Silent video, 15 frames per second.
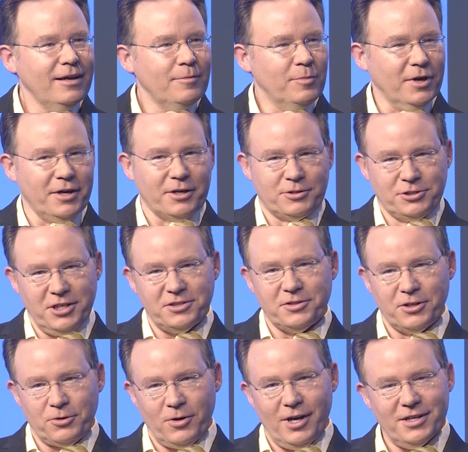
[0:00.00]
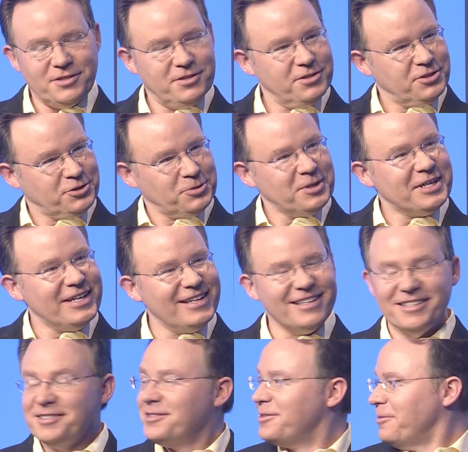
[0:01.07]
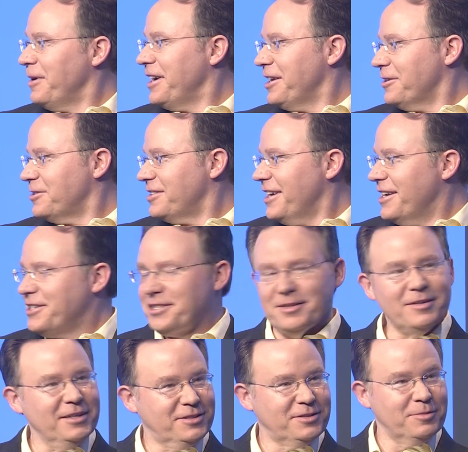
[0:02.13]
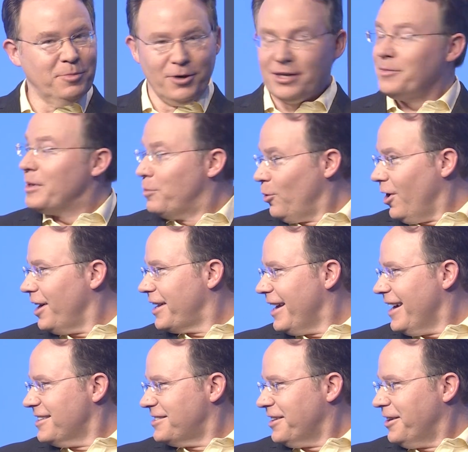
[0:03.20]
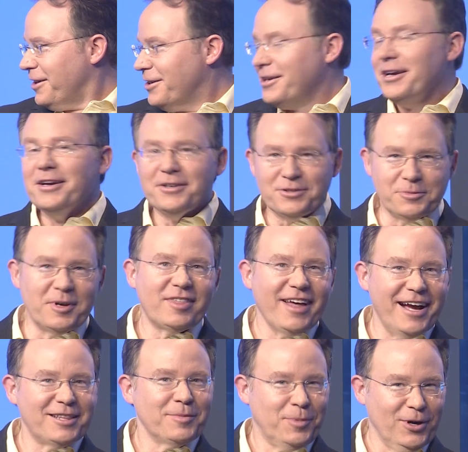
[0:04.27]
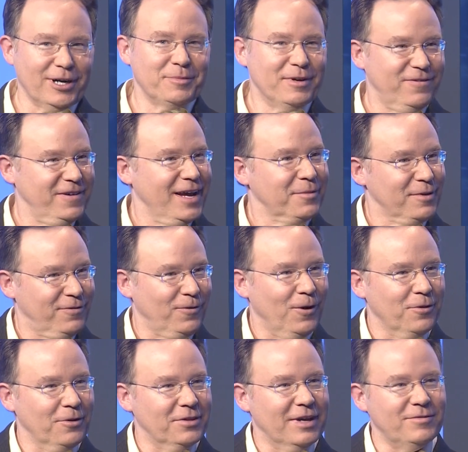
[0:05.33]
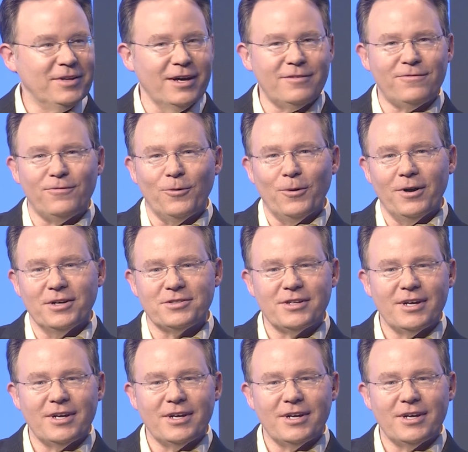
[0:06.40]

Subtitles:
But just across the street is the radio station. It's the Burgamy Broadcast Center. So we thank the Burgamy family for all that they've done for us.